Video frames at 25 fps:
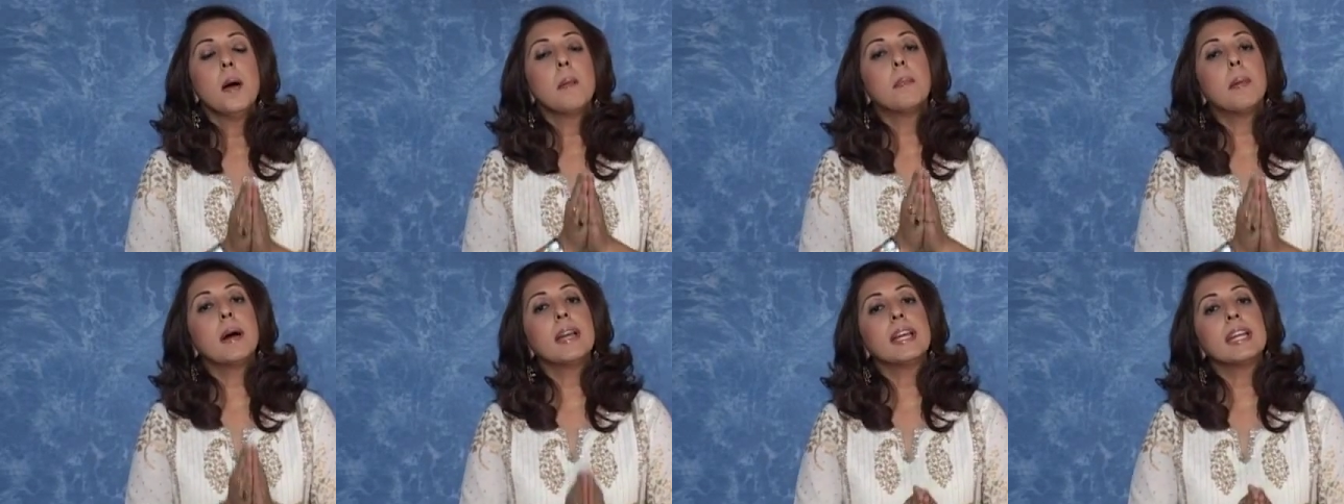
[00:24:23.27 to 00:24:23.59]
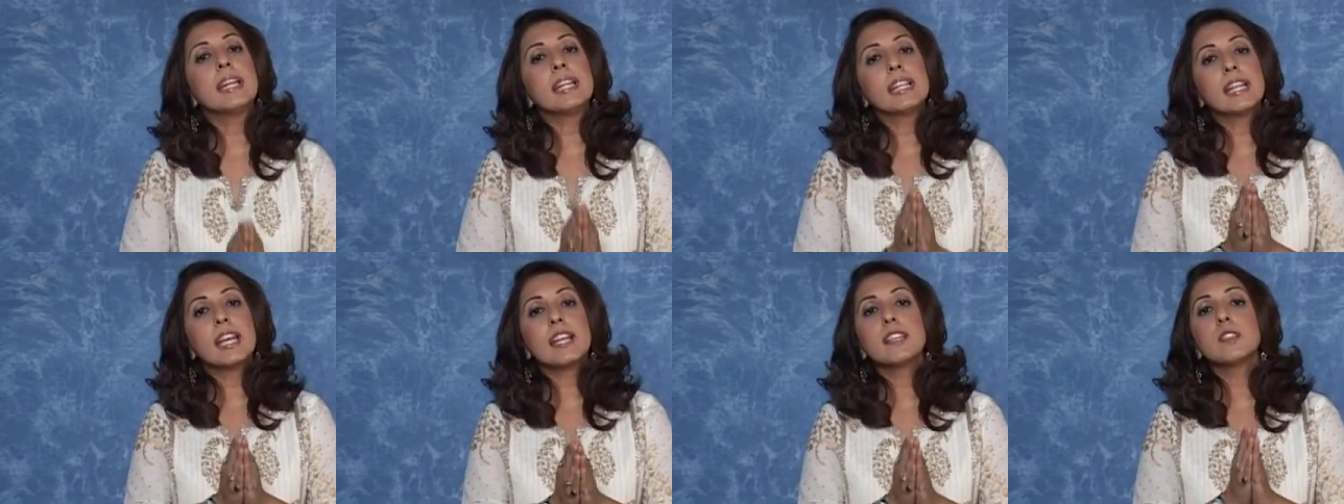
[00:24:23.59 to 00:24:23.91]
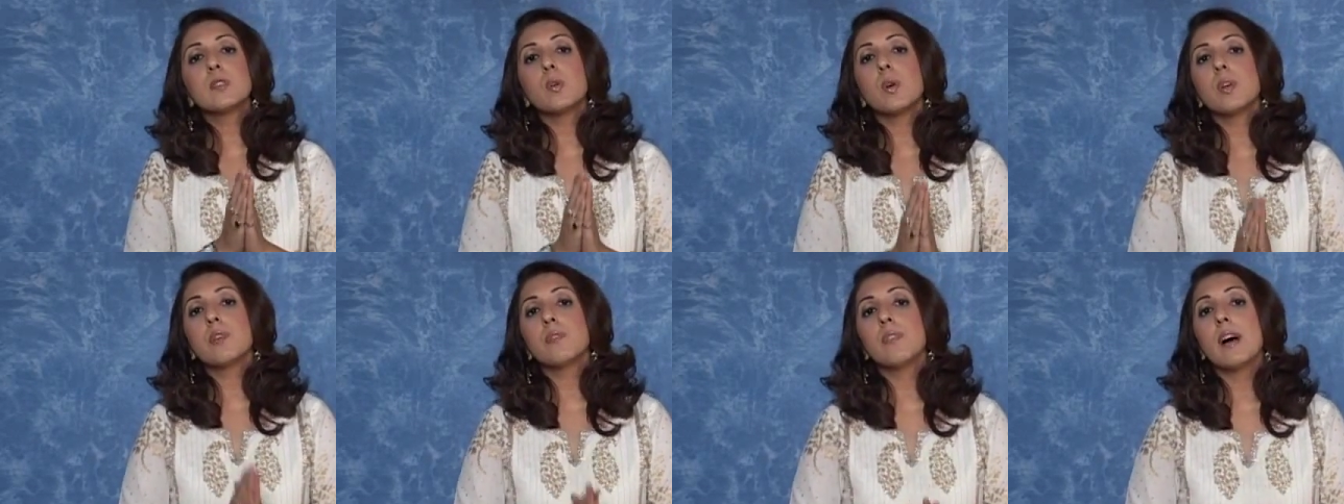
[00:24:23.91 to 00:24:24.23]
but in
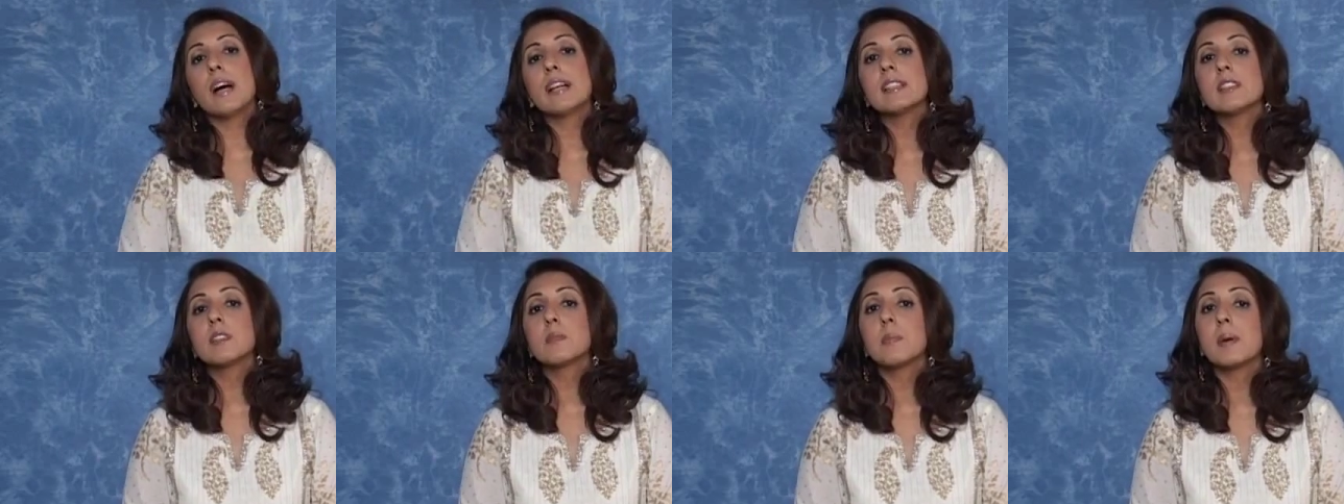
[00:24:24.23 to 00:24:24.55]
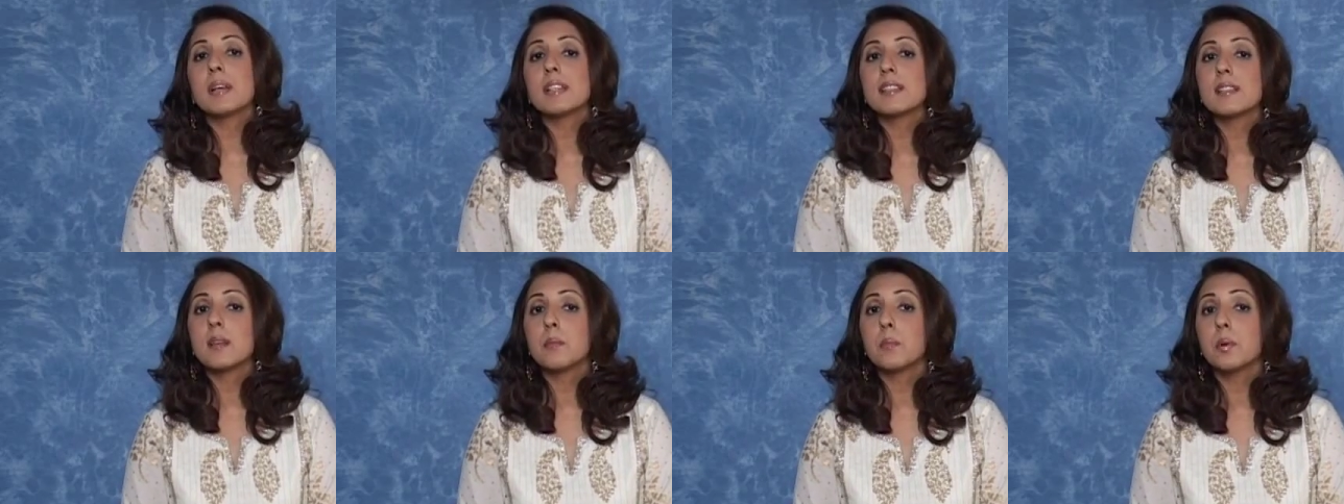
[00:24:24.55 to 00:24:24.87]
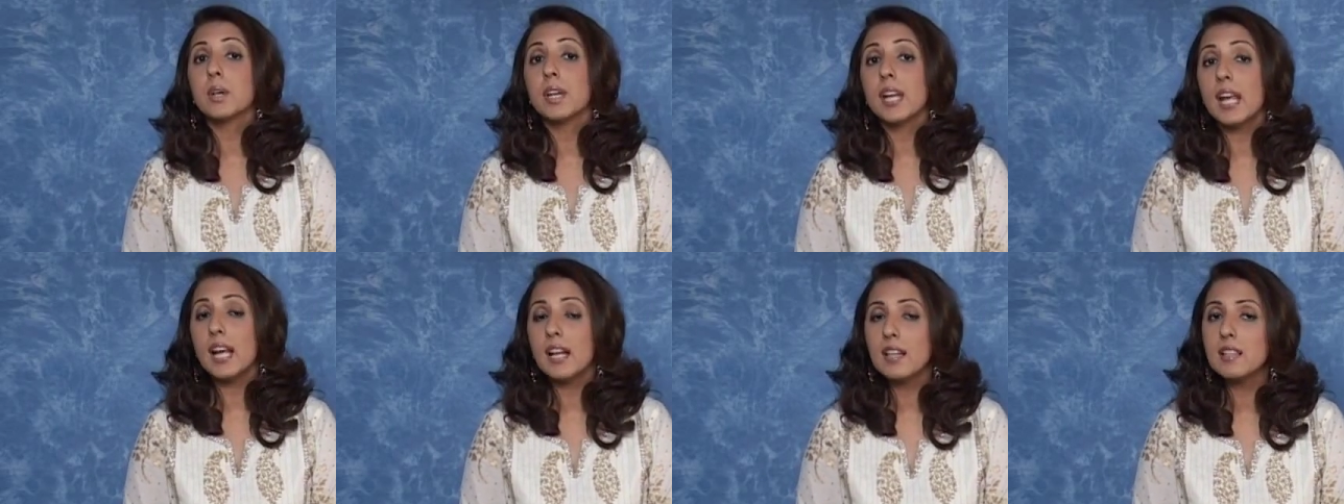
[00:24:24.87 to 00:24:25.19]
case you're advised by
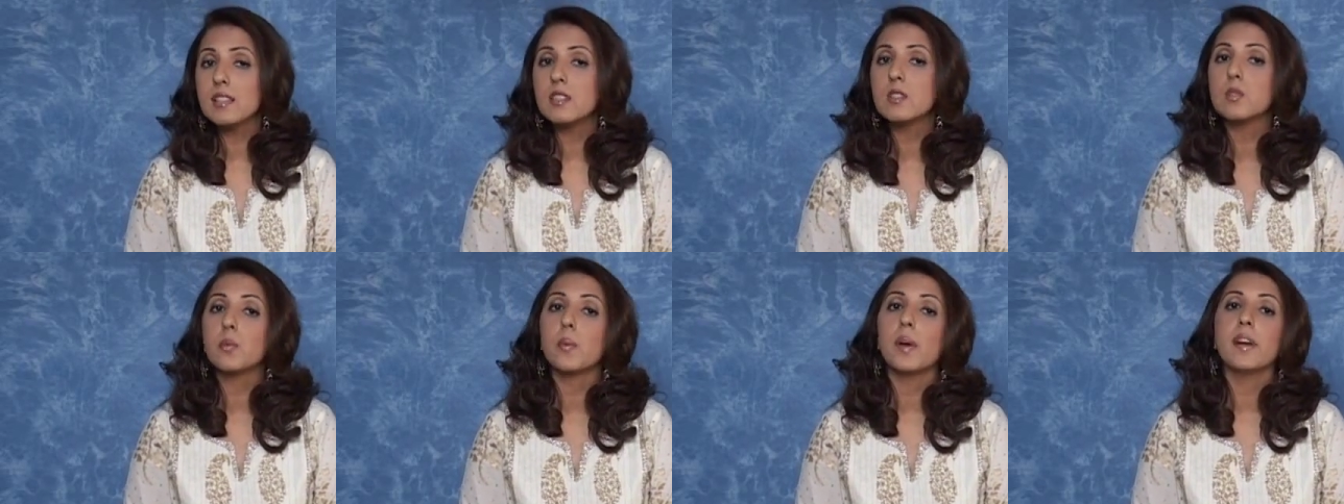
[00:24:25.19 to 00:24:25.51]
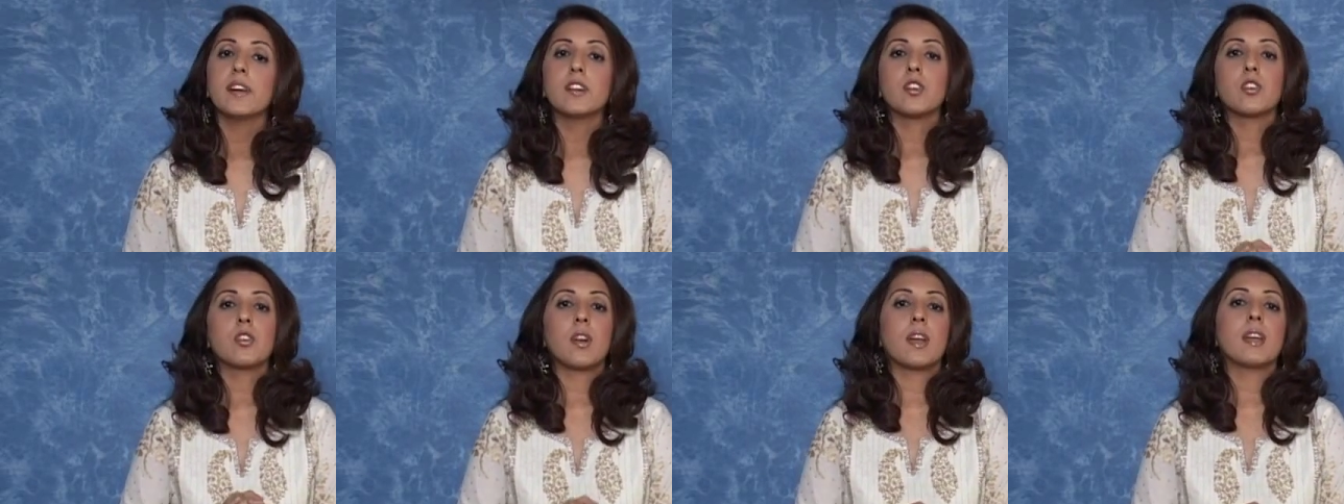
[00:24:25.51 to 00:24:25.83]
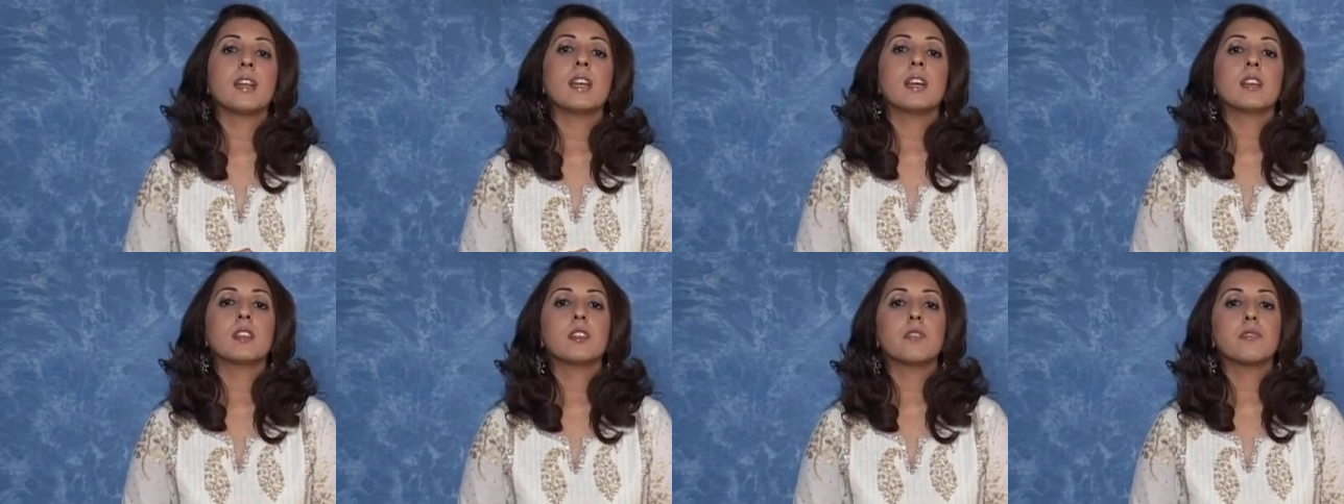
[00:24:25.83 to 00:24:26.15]
someone else to wear it on
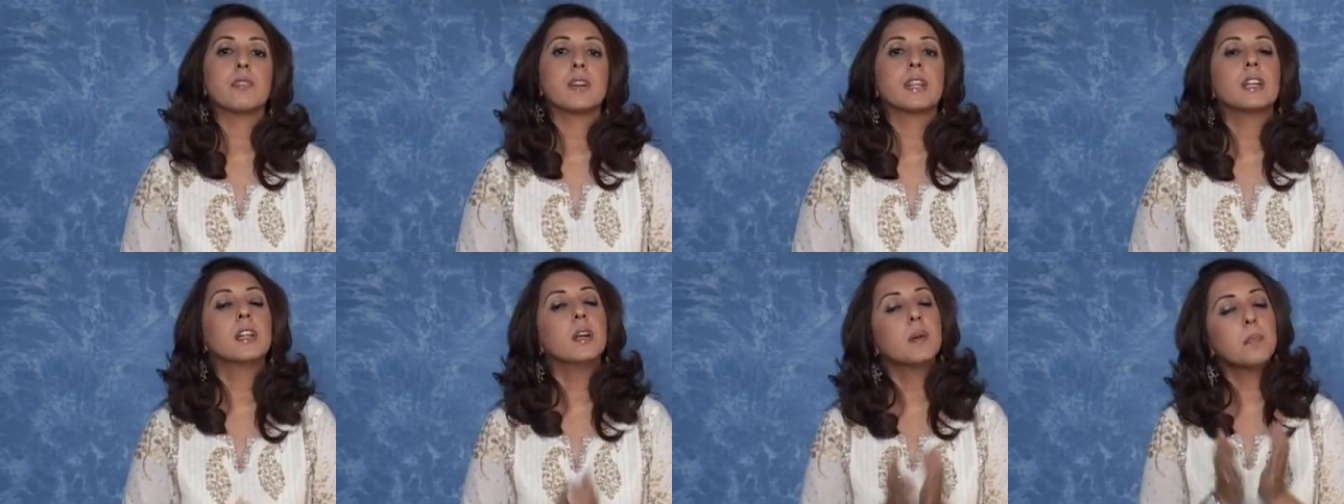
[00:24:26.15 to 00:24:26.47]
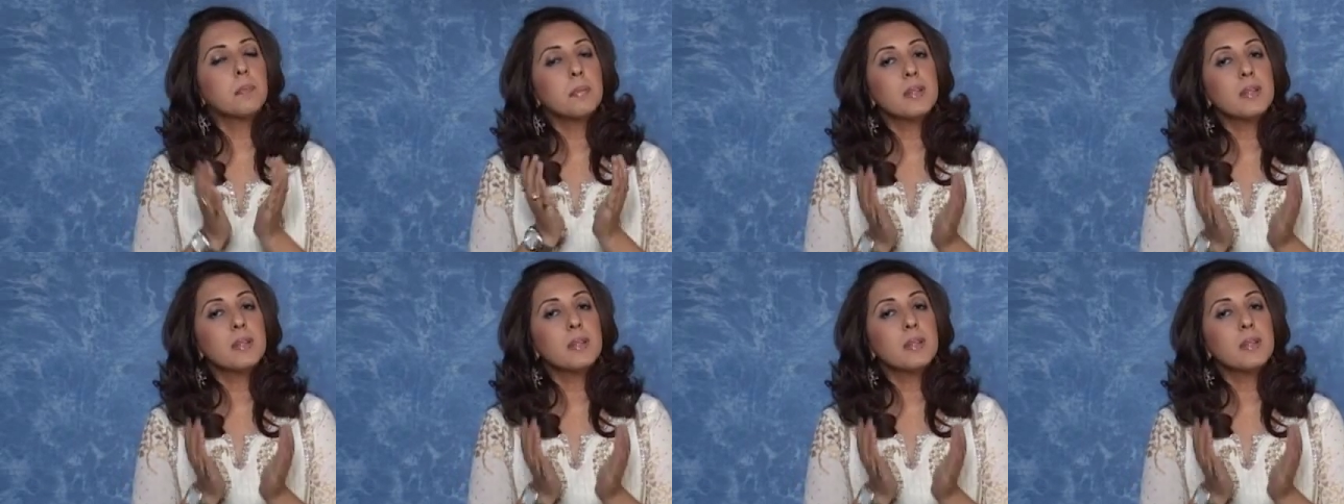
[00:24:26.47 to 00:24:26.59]
any other finger,